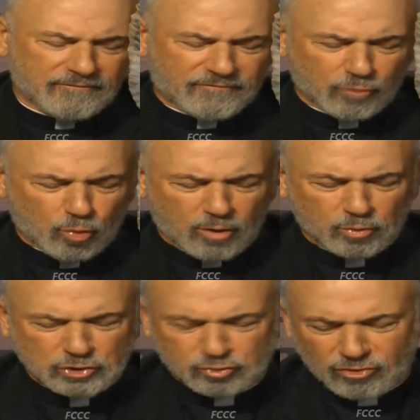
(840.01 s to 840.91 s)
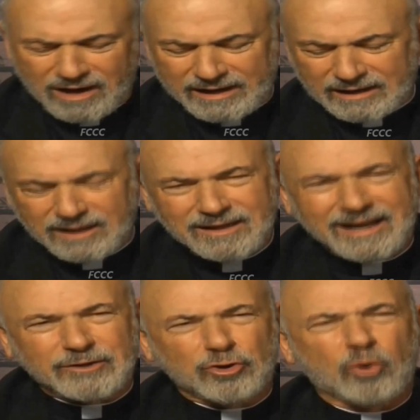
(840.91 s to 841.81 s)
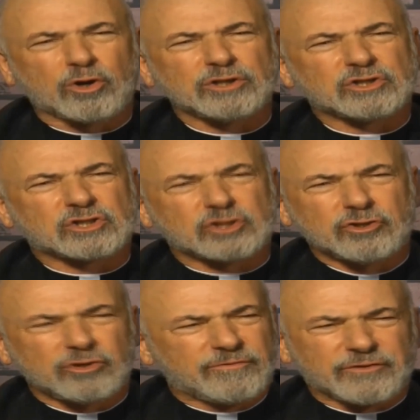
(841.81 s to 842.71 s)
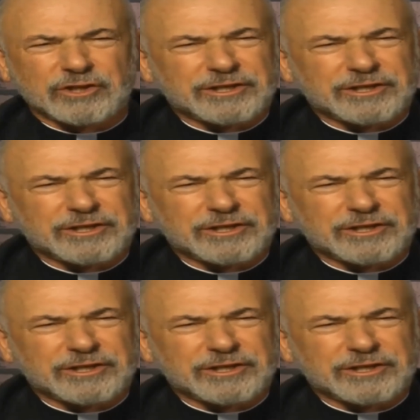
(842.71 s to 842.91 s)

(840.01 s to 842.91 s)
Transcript: for what was right, had no concern for the